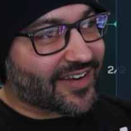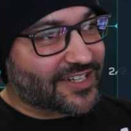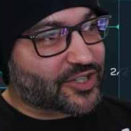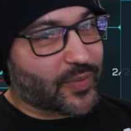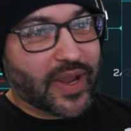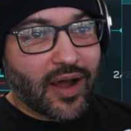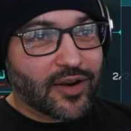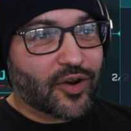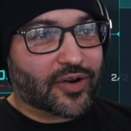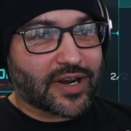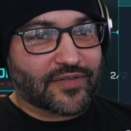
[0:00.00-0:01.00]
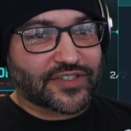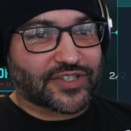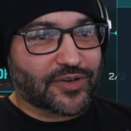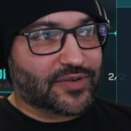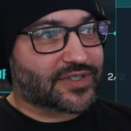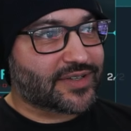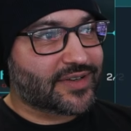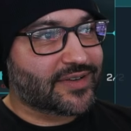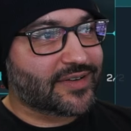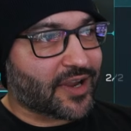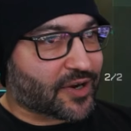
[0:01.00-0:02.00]
should we unlock another suit?
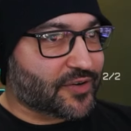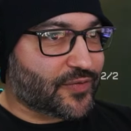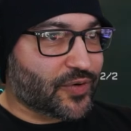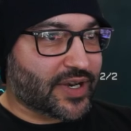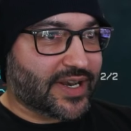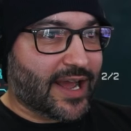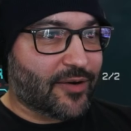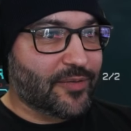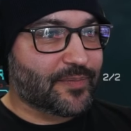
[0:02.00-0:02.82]
I can afford it now.